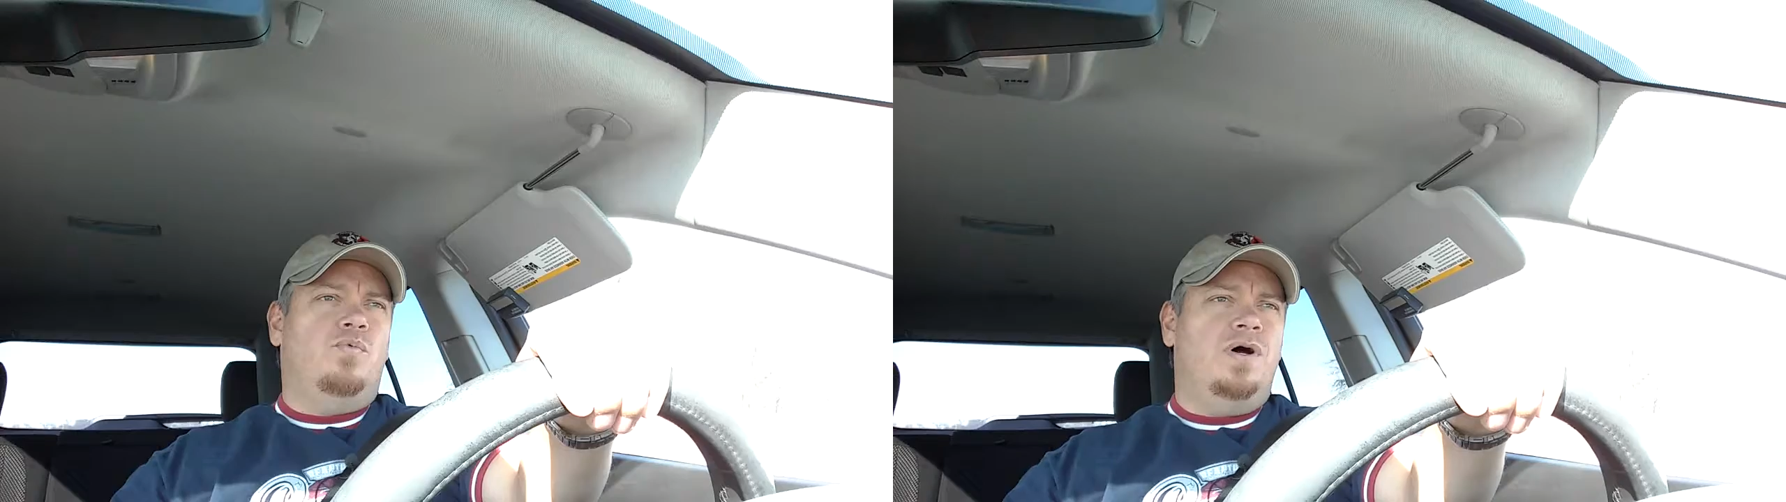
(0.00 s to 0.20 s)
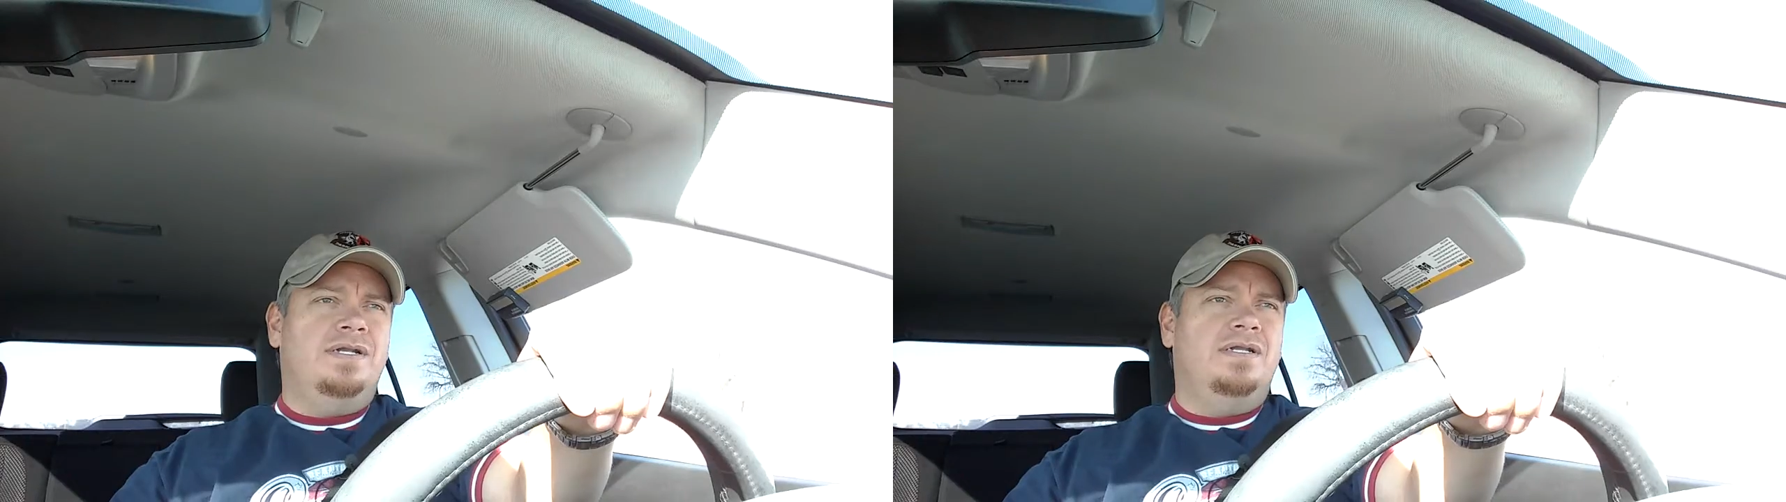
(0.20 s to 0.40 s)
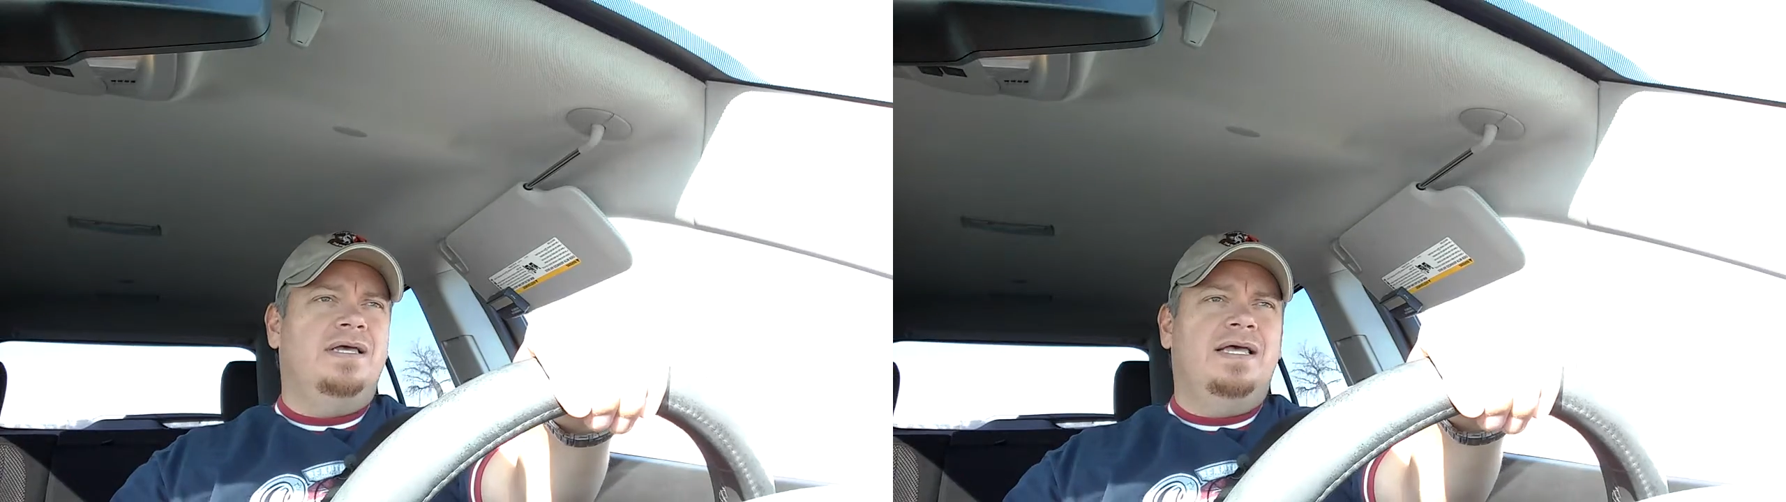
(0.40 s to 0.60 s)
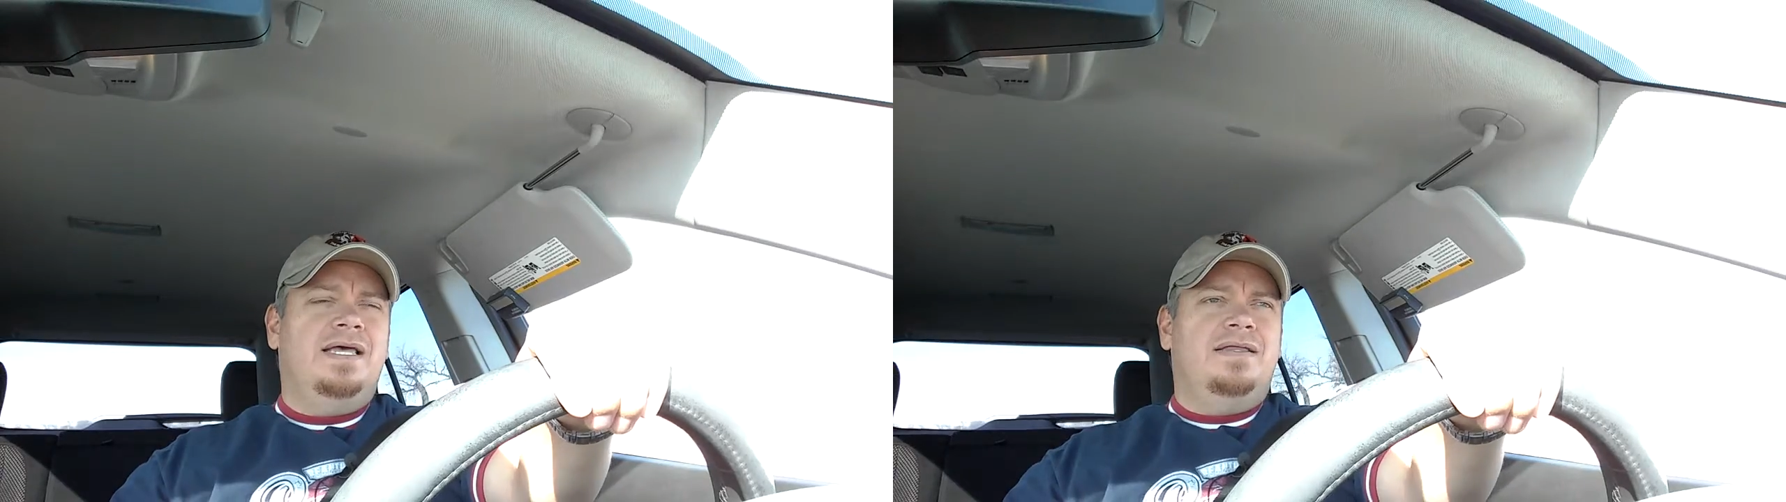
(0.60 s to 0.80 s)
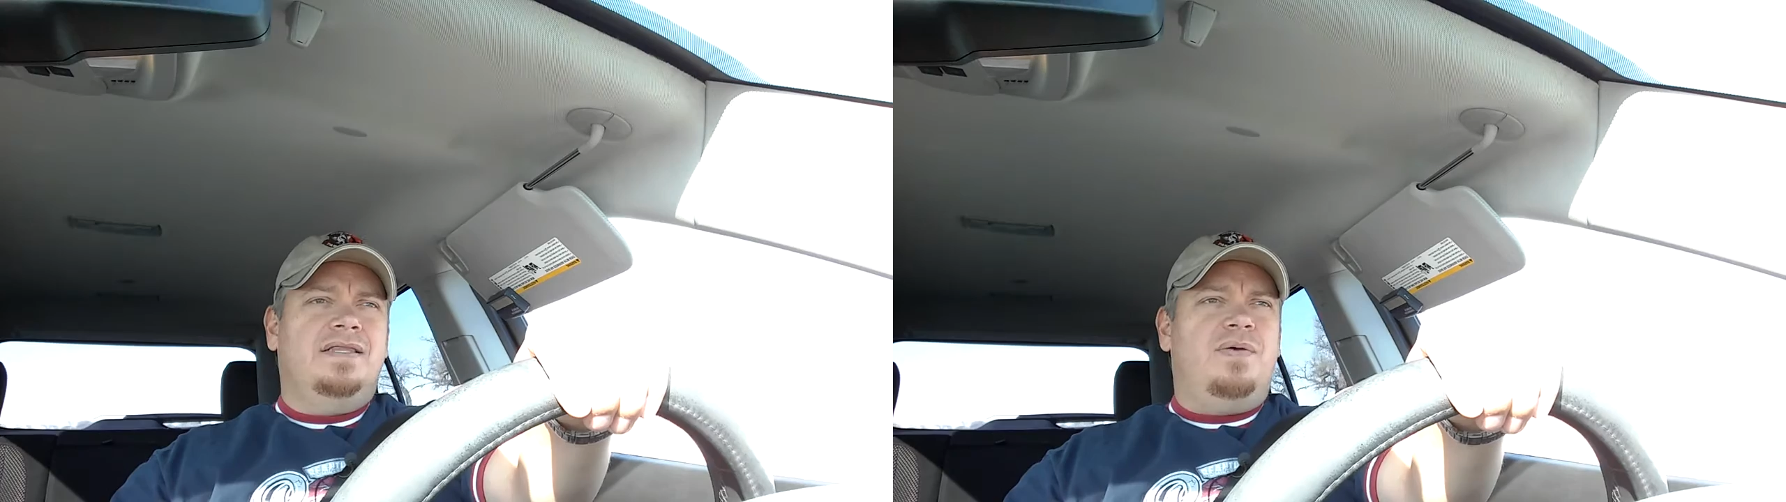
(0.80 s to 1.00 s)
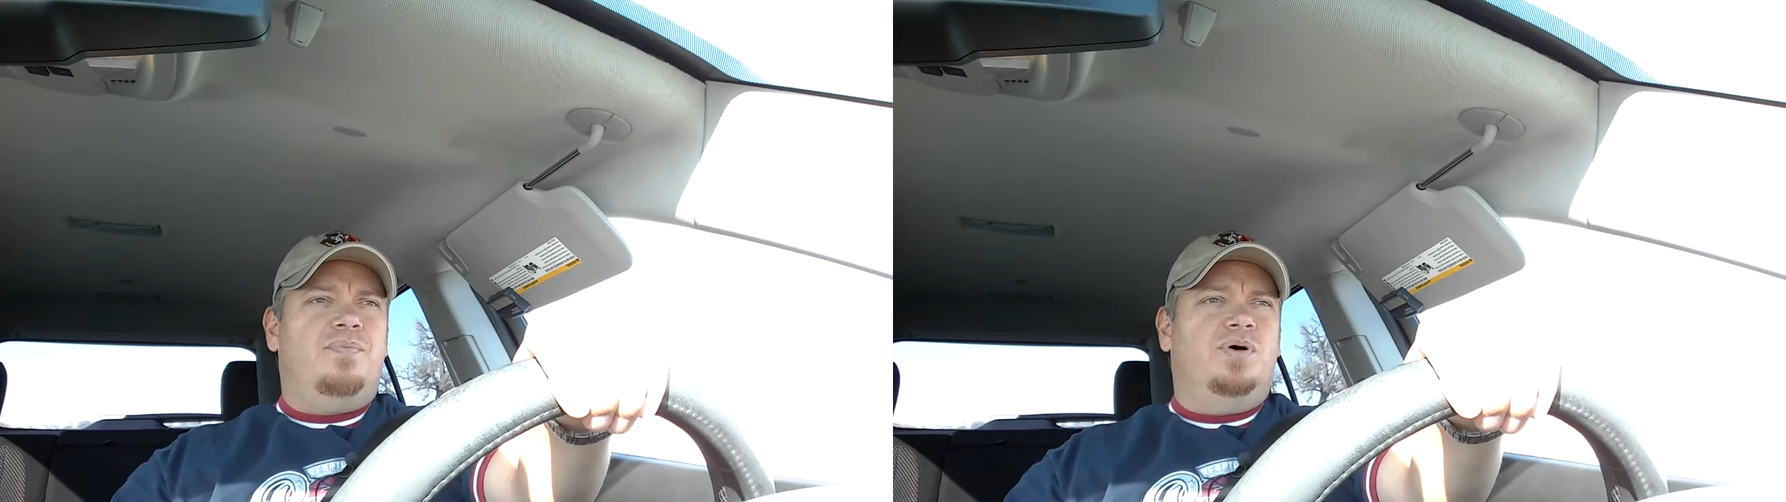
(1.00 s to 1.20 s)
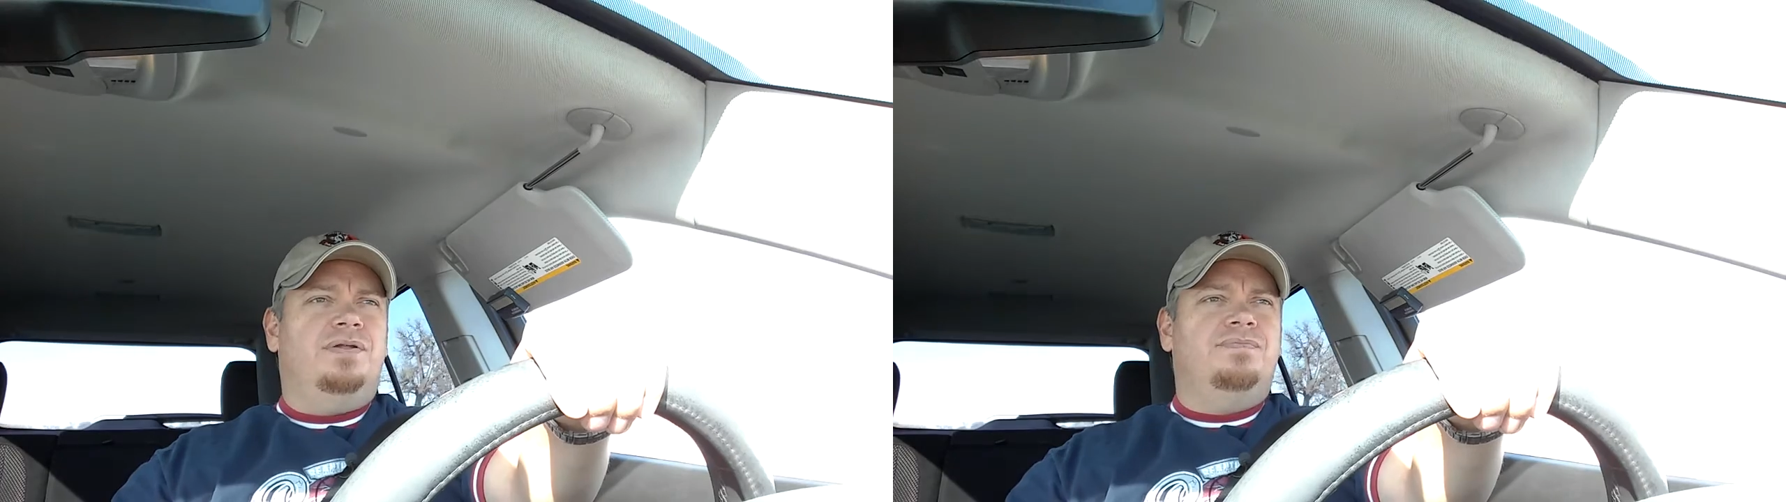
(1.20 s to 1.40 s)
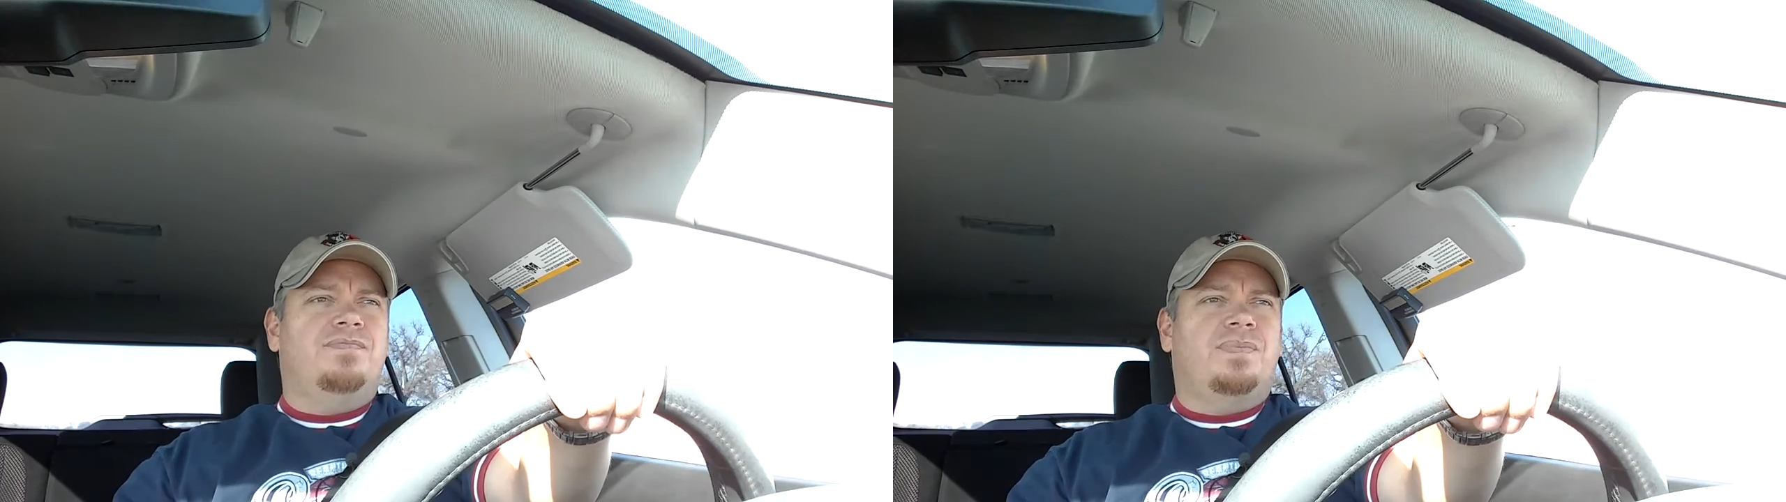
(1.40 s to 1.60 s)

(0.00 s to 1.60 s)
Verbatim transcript: One, they put